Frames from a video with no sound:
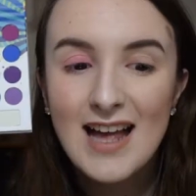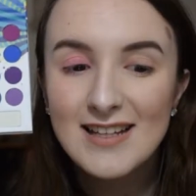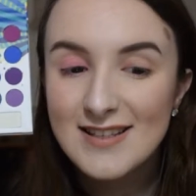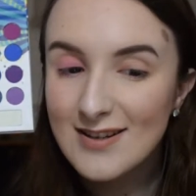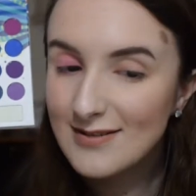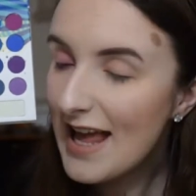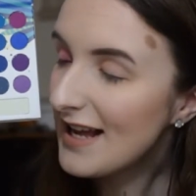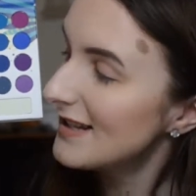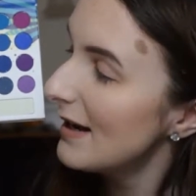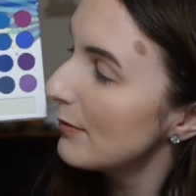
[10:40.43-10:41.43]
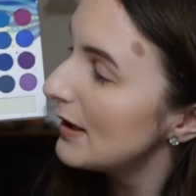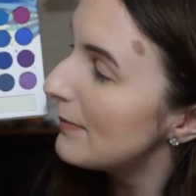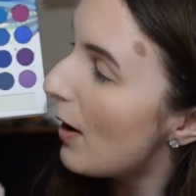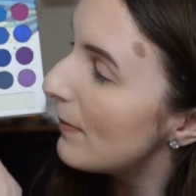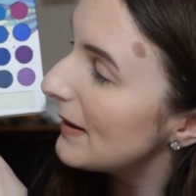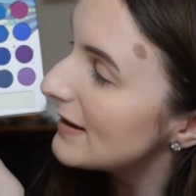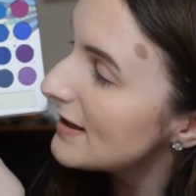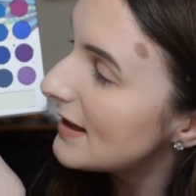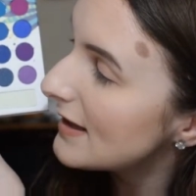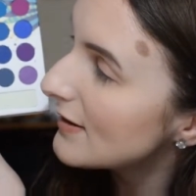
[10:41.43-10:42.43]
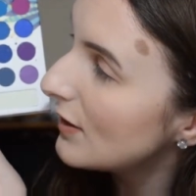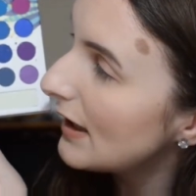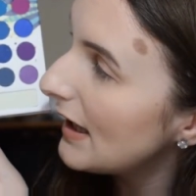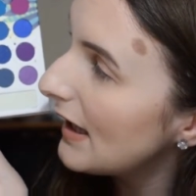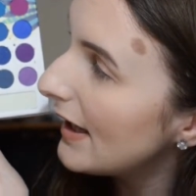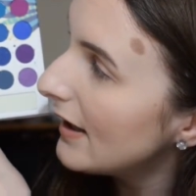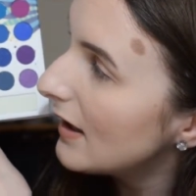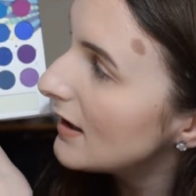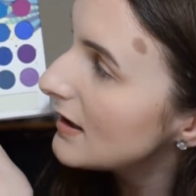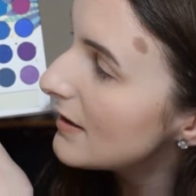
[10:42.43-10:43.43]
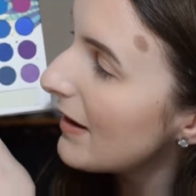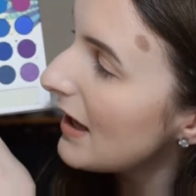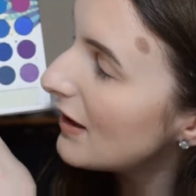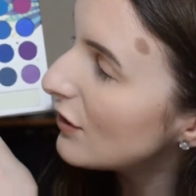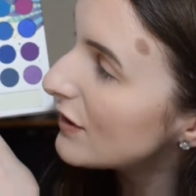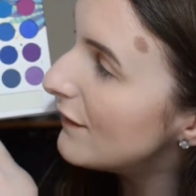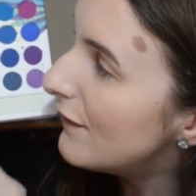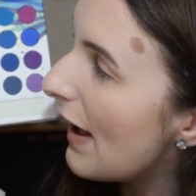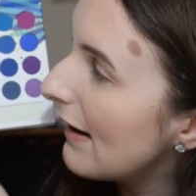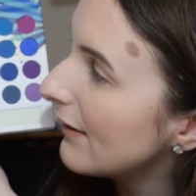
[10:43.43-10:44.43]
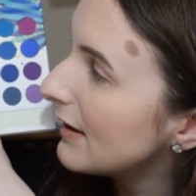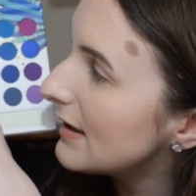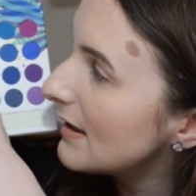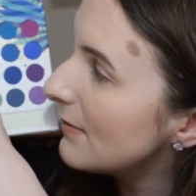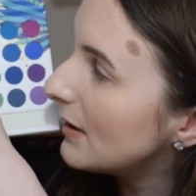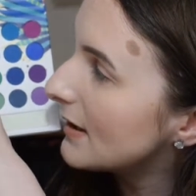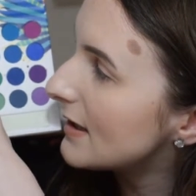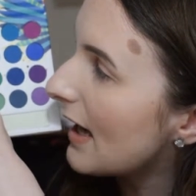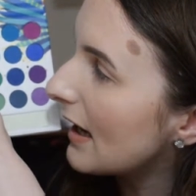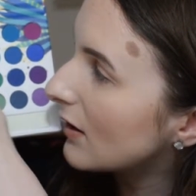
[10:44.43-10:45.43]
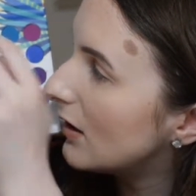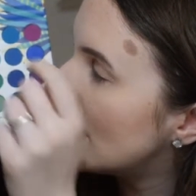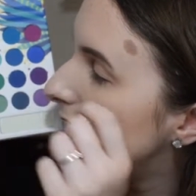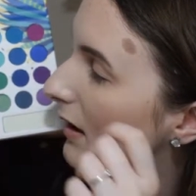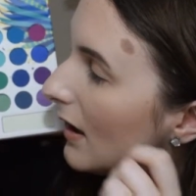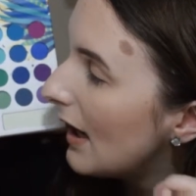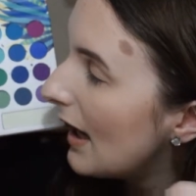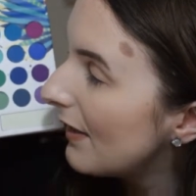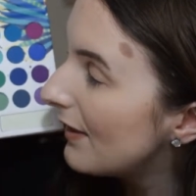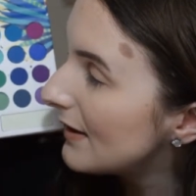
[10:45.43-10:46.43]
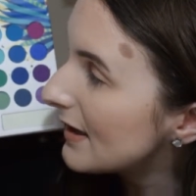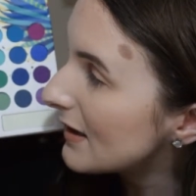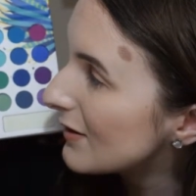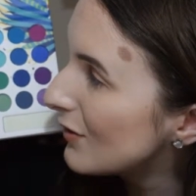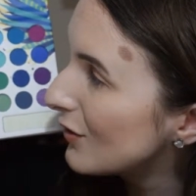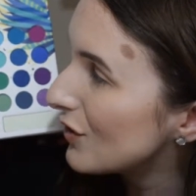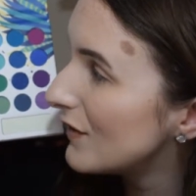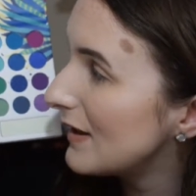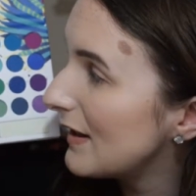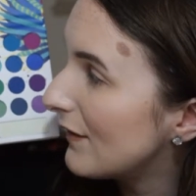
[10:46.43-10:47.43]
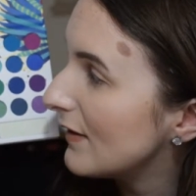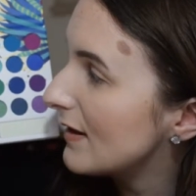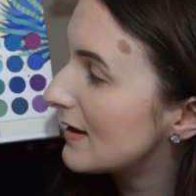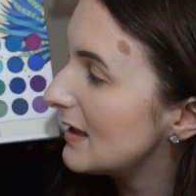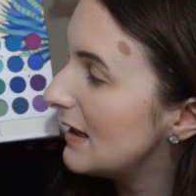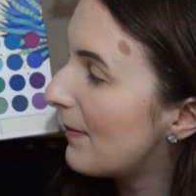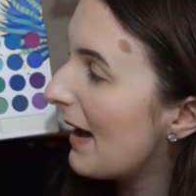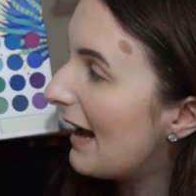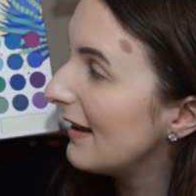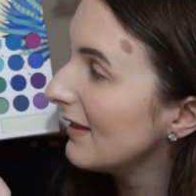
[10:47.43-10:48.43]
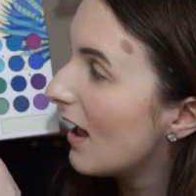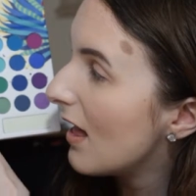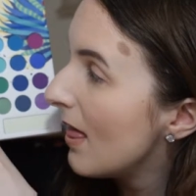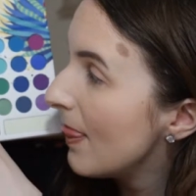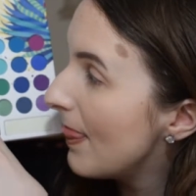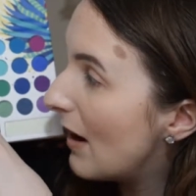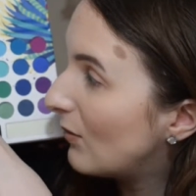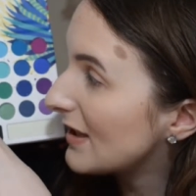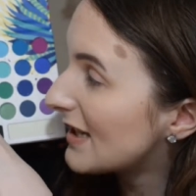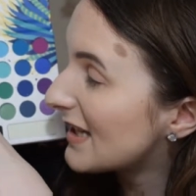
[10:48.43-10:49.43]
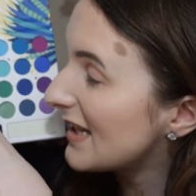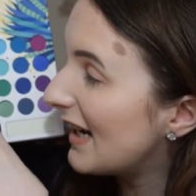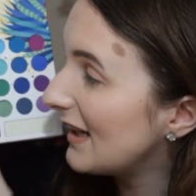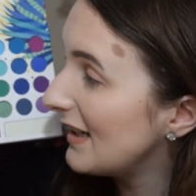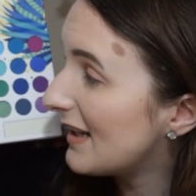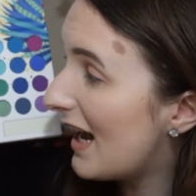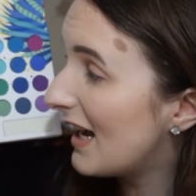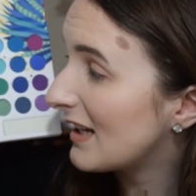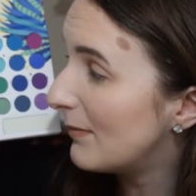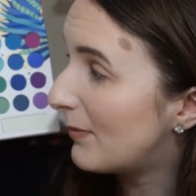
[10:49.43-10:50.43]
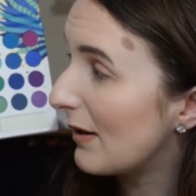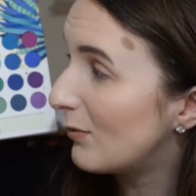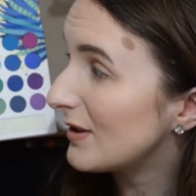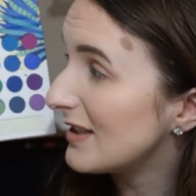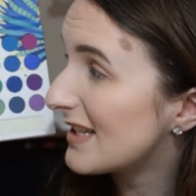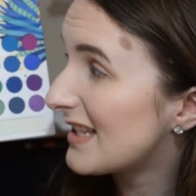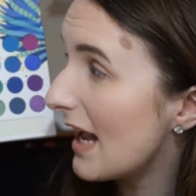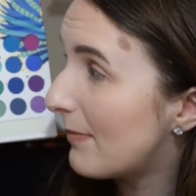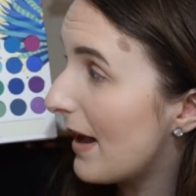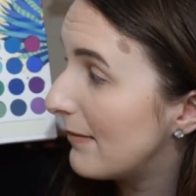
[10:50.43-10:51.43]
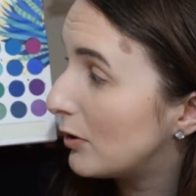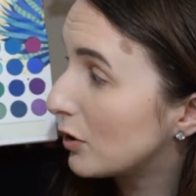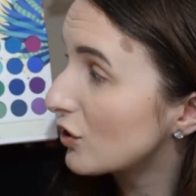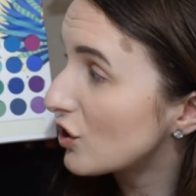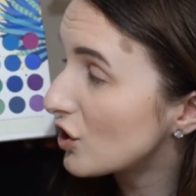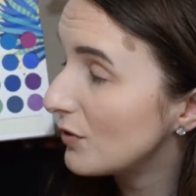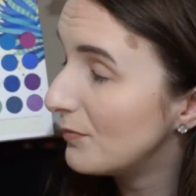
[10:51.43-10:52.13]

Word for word: So next I'm going to pop into this colour here. To me it looks very similar to that colour. There's a touch of a difference in the pattern. That one's slightly darker, but I wouldn't say by much.